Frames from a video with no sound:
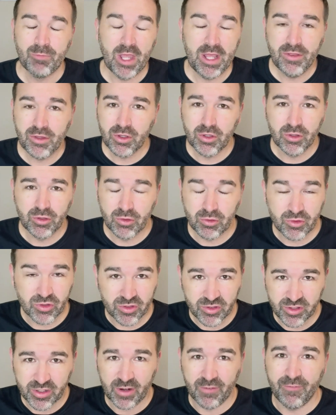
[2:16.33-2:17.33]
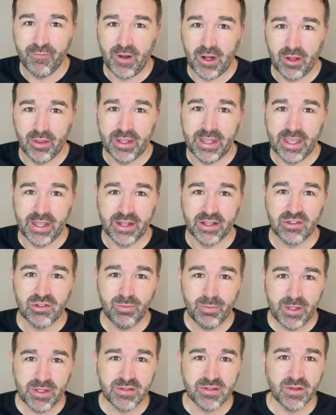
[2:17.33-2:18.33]
And the good news is they're fairly
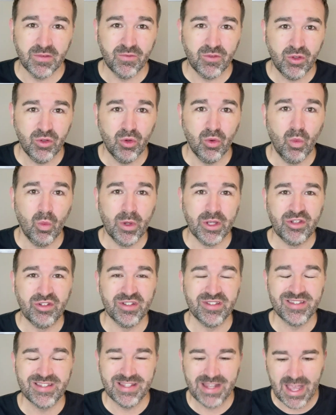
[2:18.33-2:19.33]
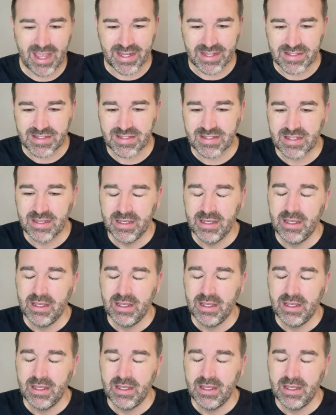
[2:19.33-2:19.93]
inexpensive too, which is nice.